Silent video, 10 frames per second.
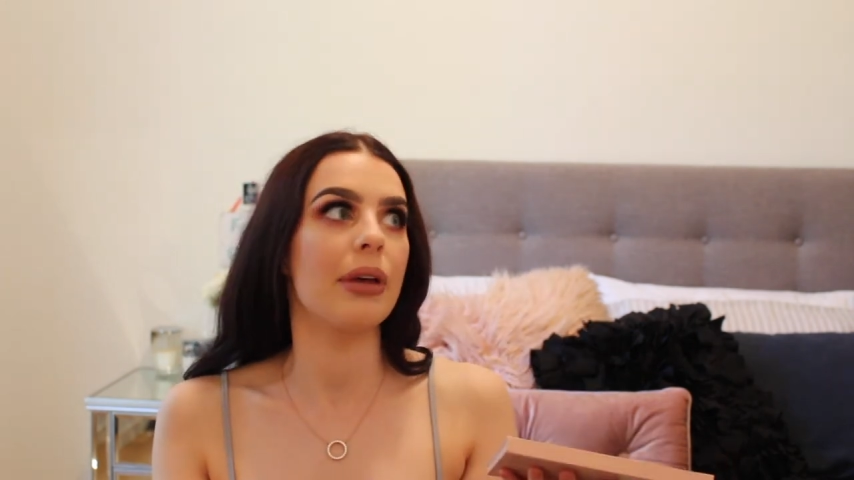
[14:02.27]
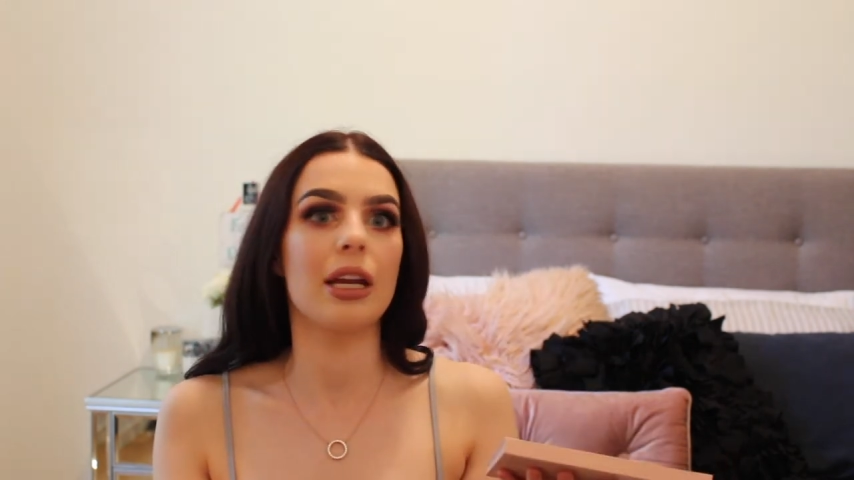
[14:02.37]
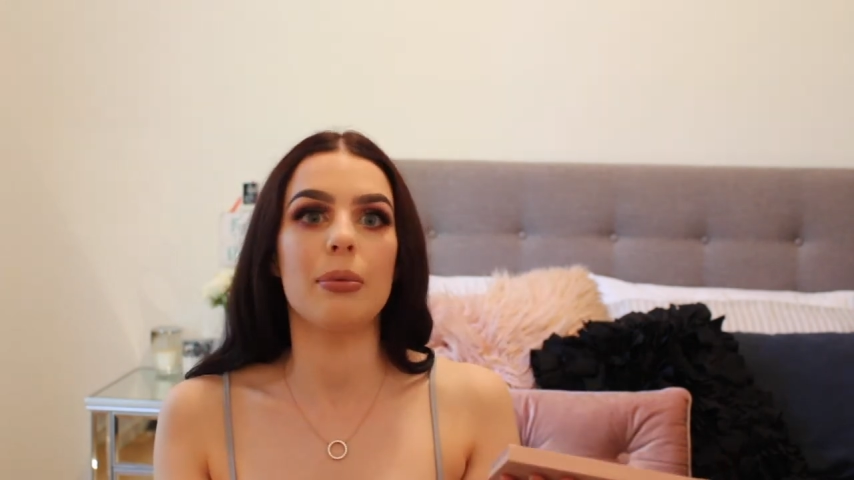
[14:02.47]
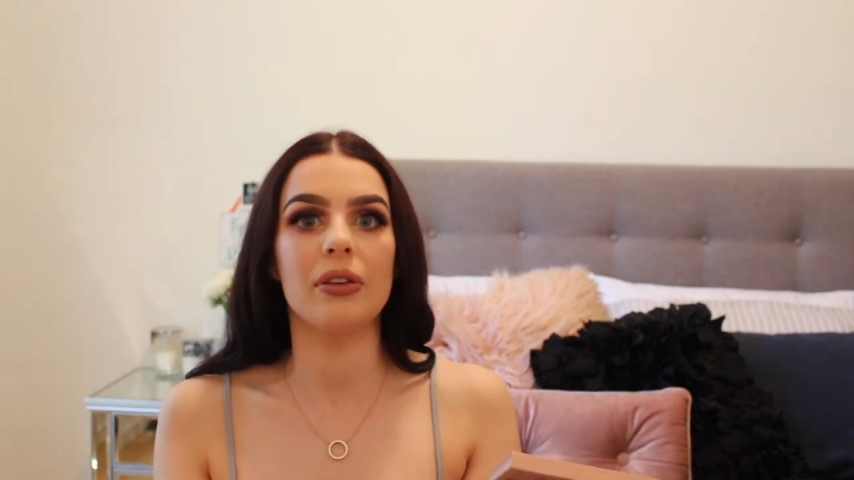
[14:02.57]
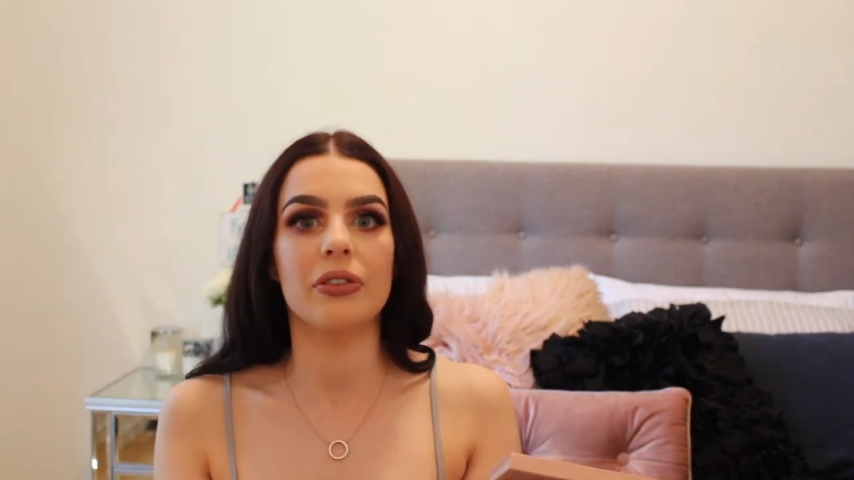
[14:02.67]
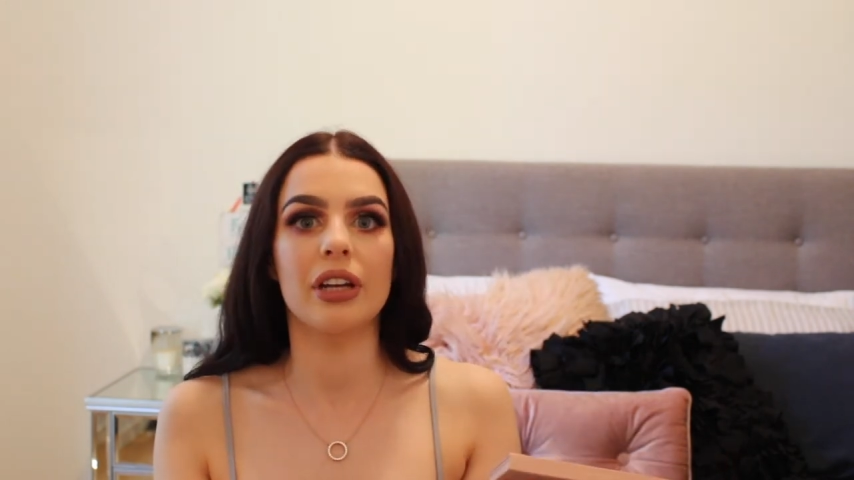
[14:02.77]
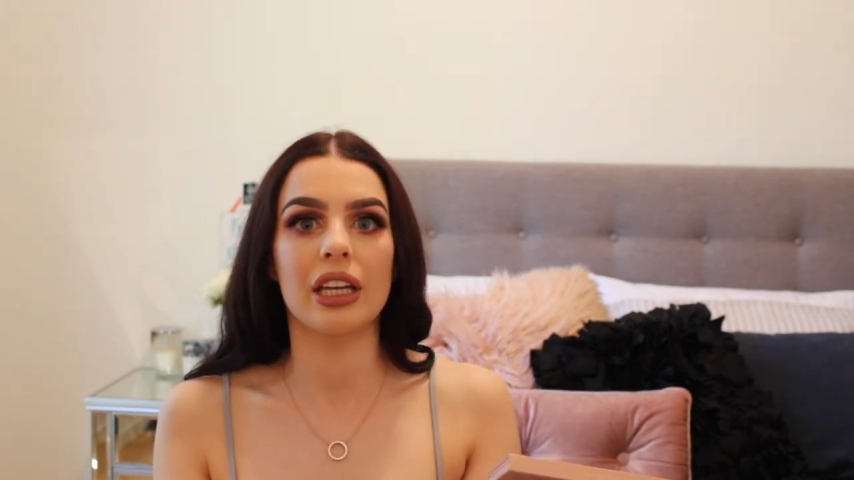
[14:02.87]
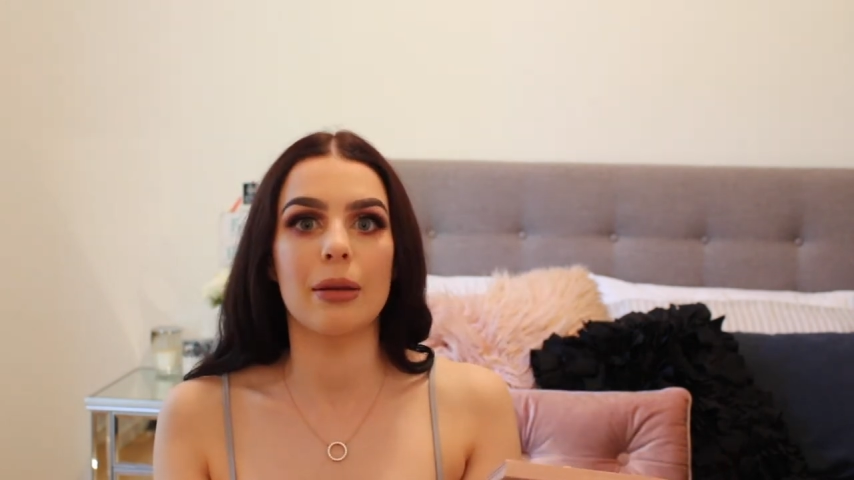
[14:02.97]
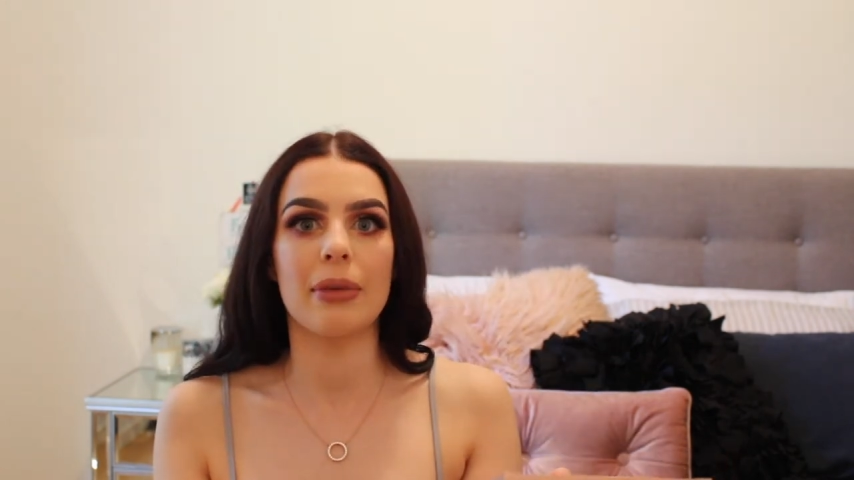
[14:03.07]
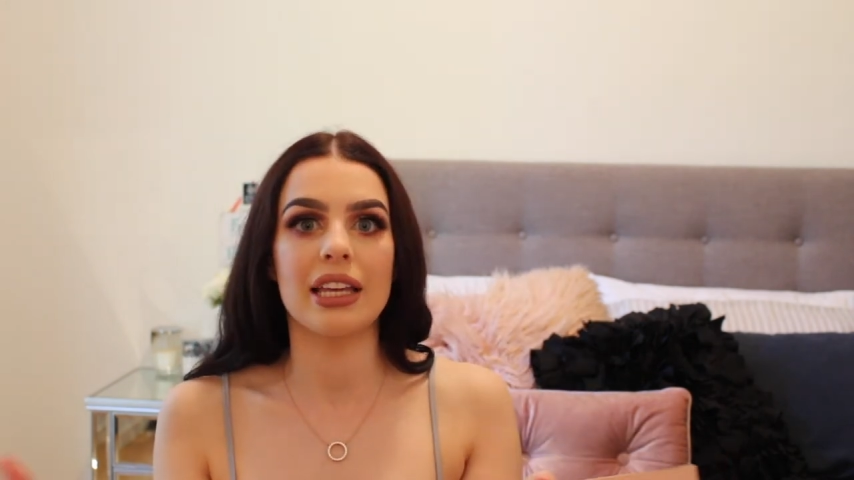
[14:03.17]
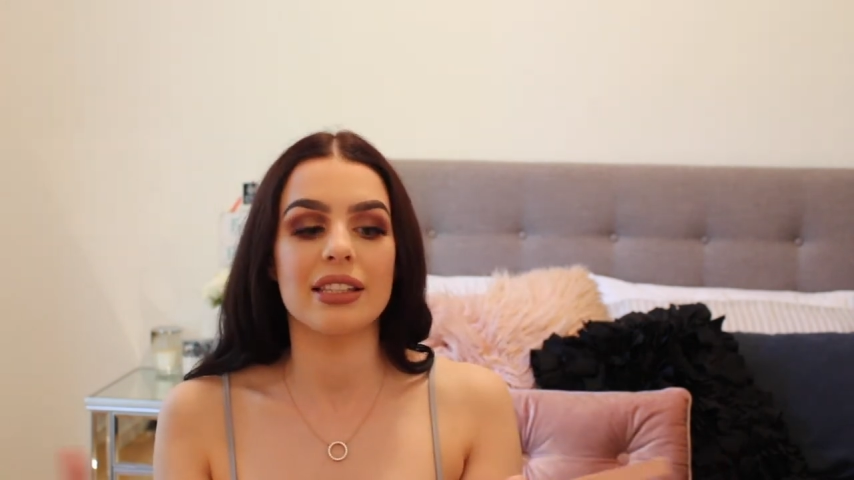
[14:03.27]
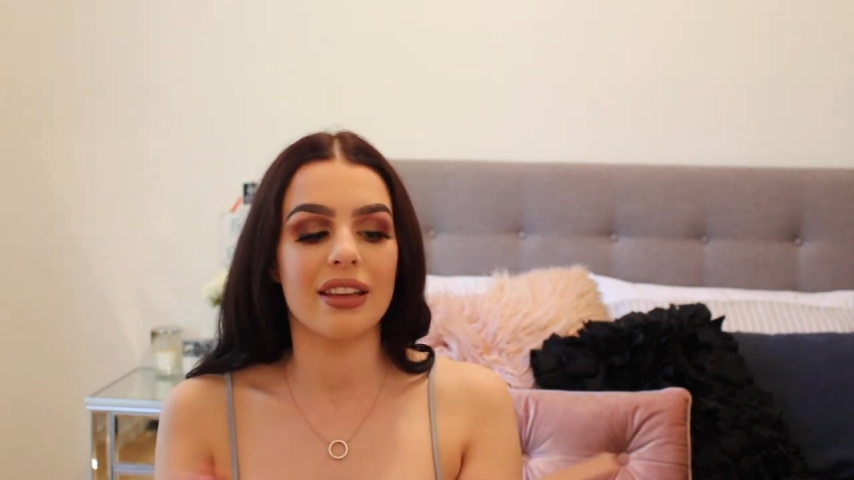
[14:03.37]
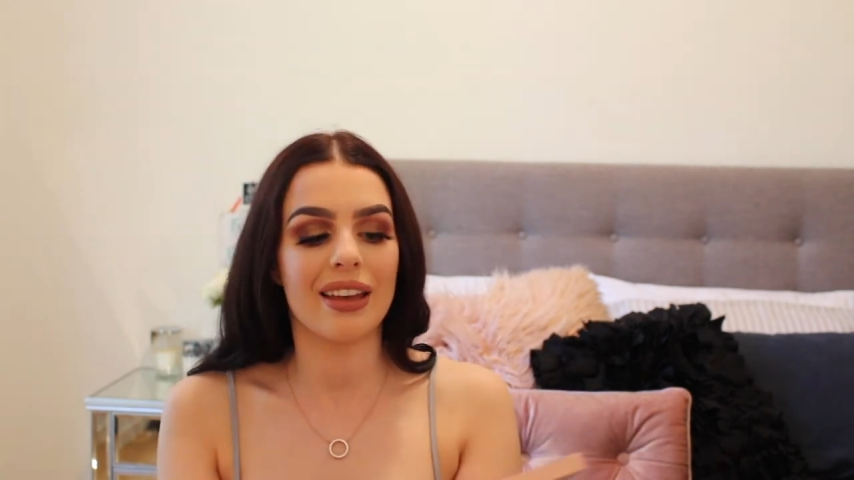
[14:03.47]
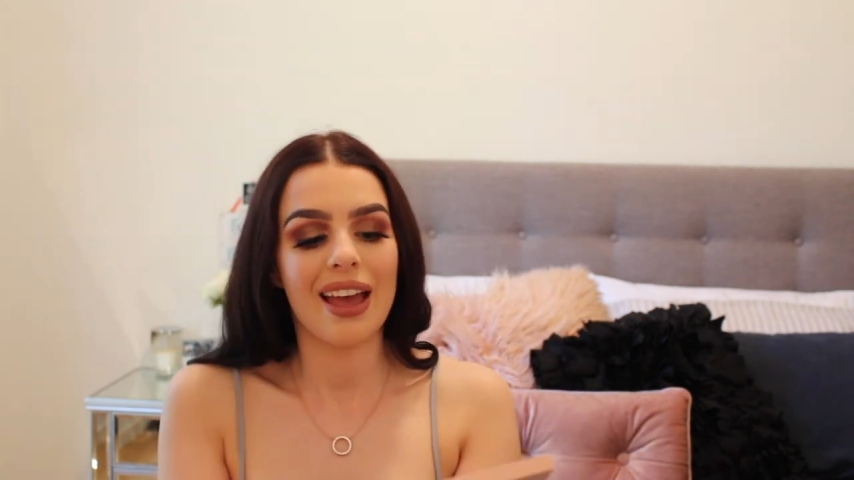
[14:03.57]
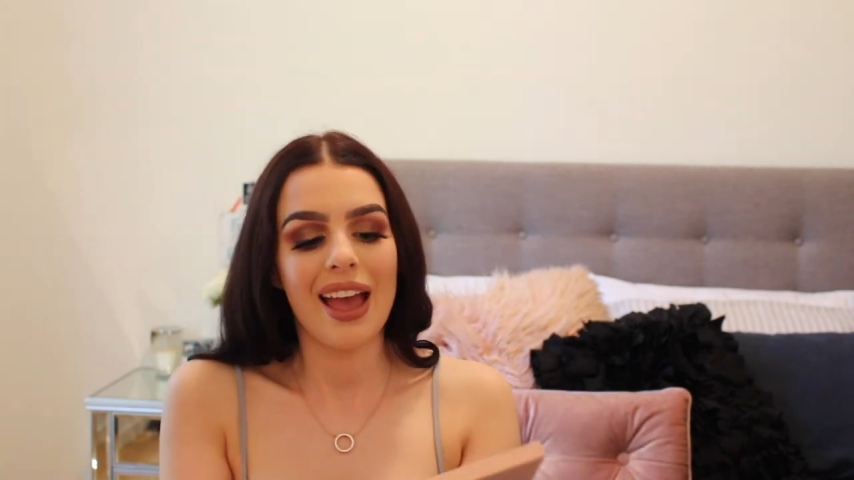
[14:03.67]
better be freaking
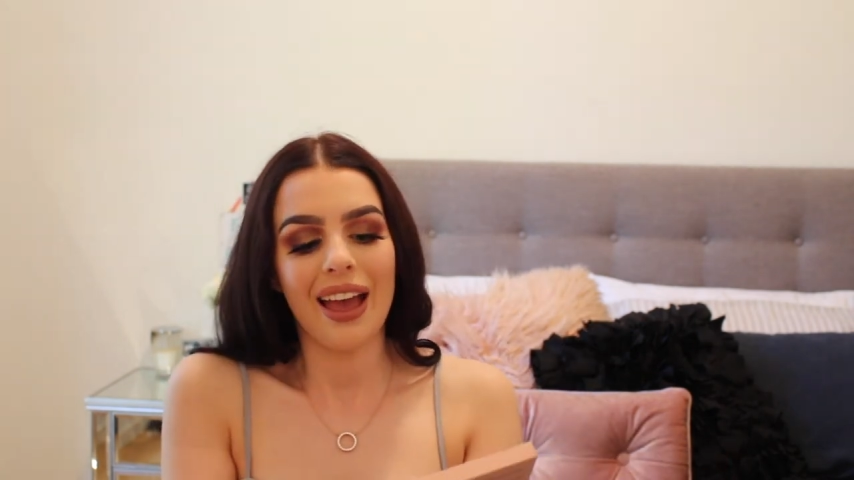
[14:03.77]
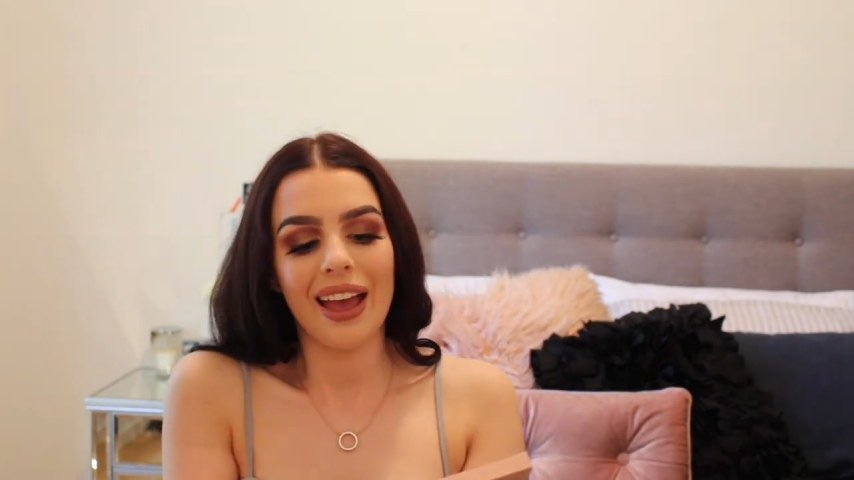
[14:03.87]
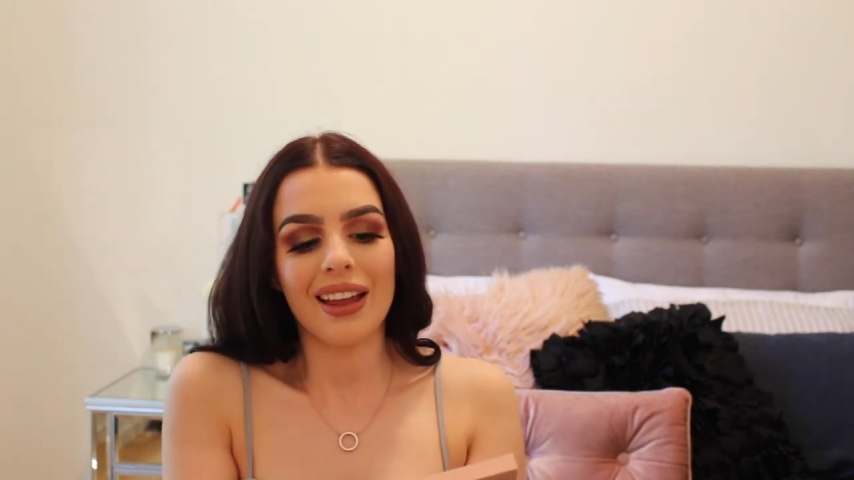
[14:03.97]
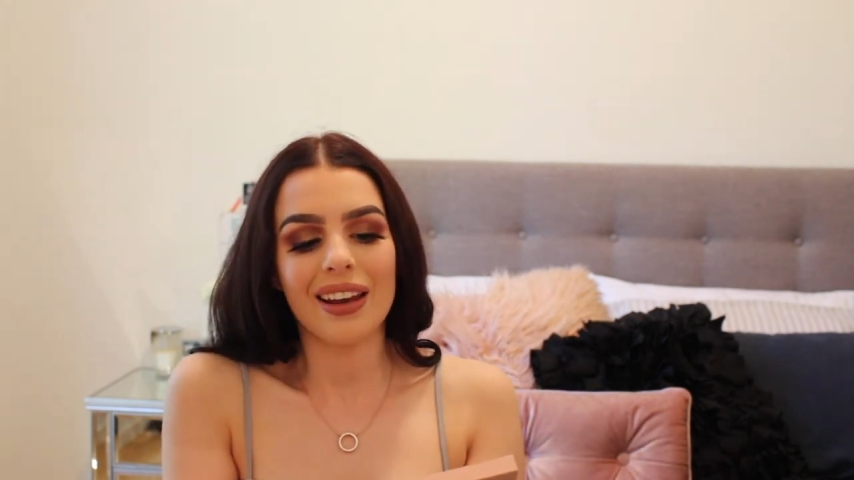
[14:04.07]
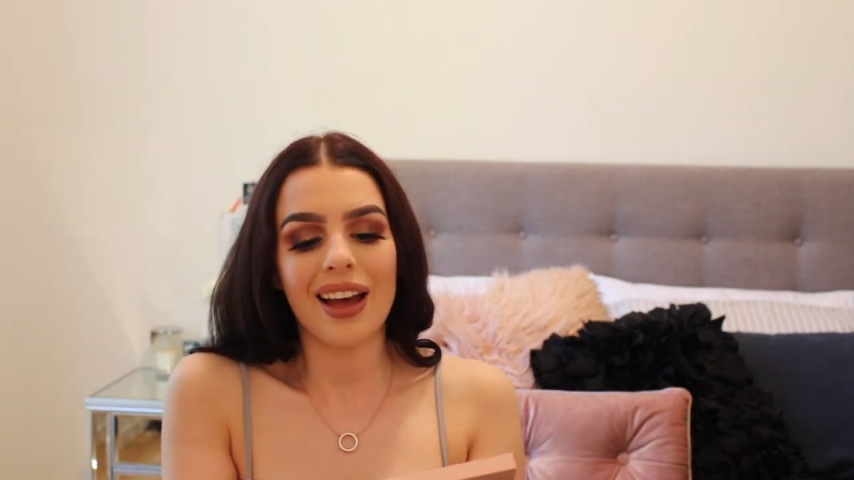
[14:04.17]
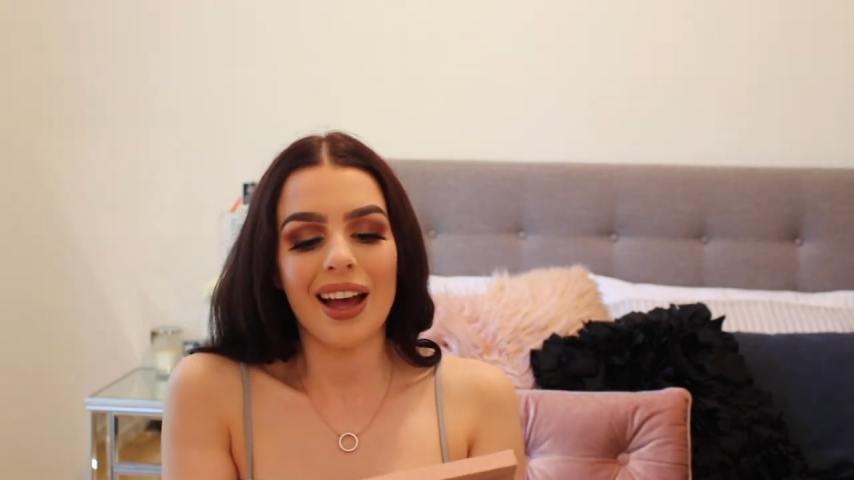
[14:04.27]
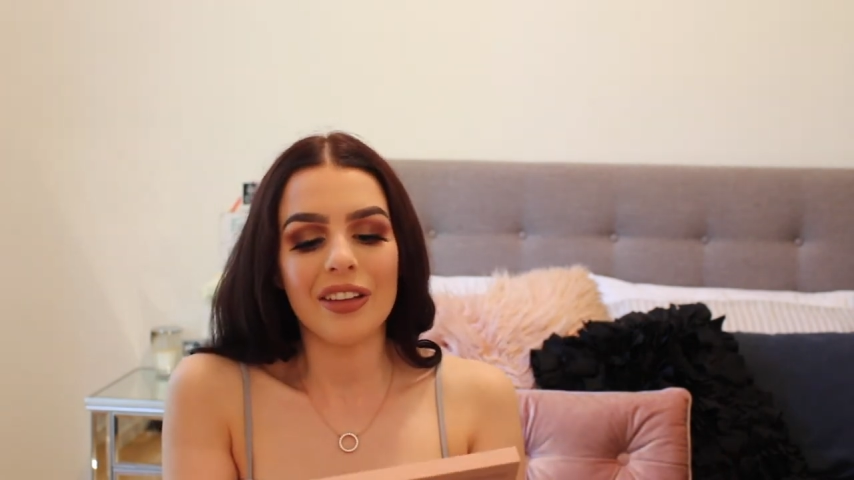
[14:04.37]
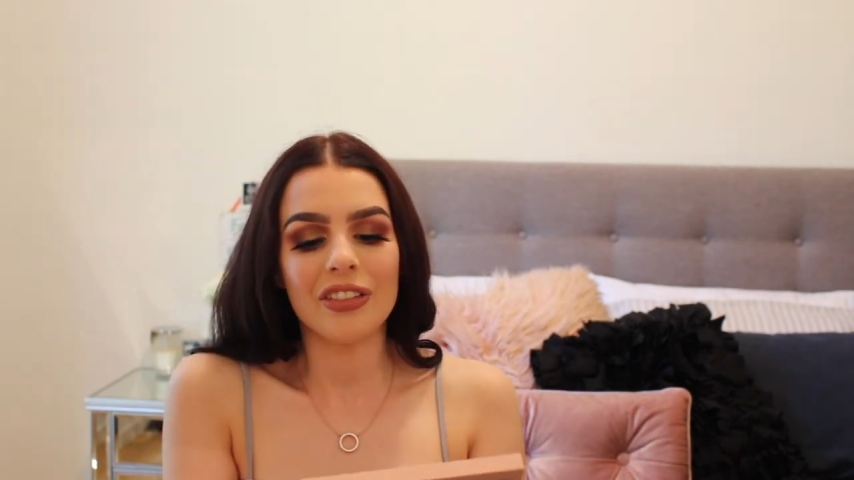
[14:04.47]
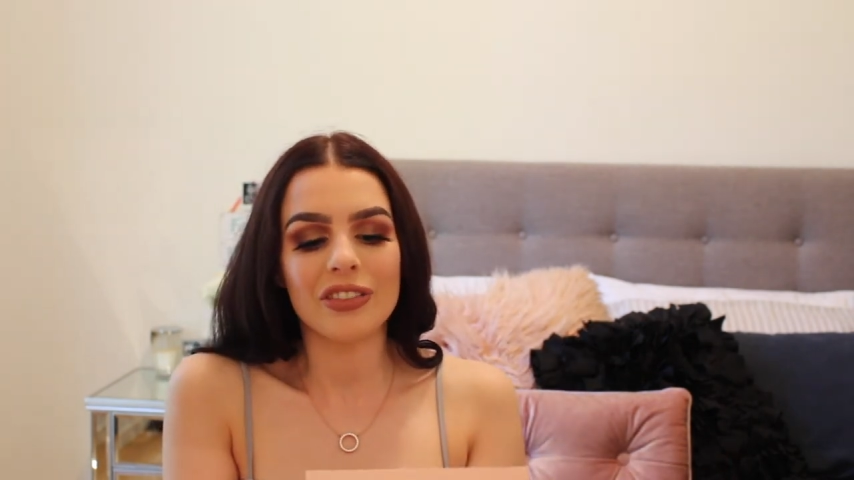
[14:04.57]
amazing and i